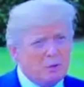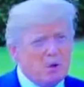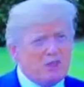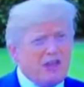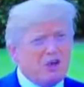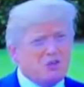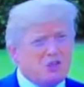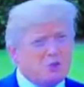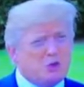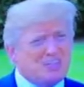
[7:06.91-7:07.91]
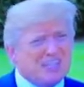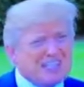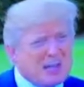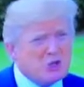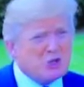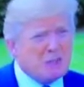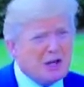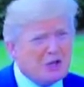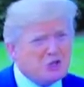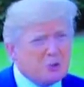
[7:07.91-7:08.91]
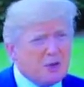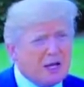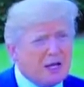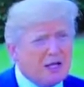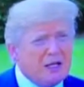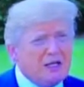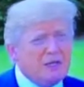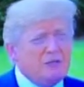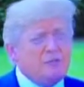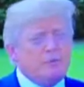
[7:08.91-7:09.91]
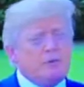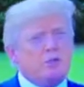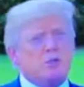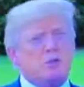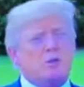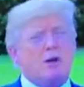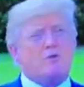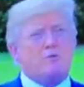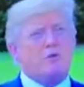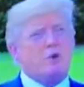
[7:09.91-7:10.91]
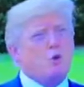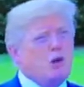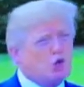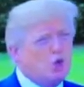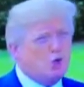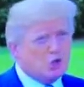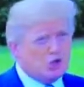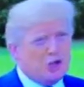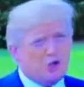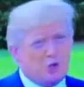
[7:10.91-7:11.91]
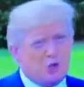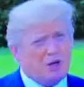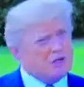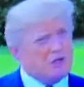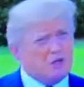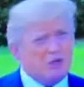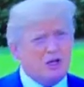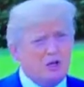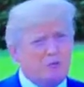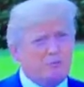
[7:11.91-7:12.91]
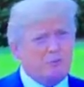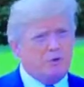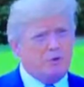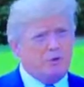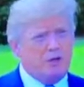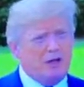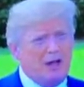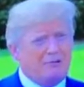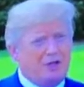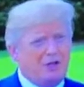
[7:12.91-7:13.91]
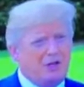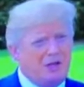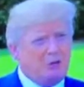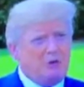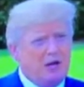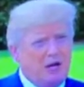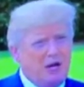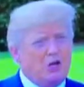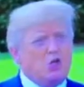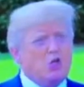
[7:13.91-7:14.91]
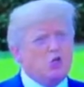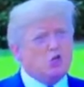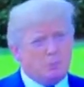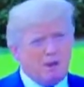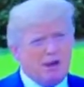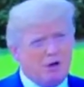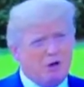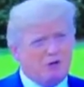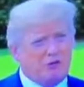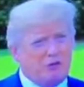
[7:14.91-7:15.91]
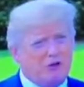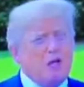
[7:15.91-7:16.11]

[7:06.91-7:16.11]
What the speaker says: We're 6,000 miles away. So I've already told South Korea, I said, you know, you're going to have to get ready, and Japan also.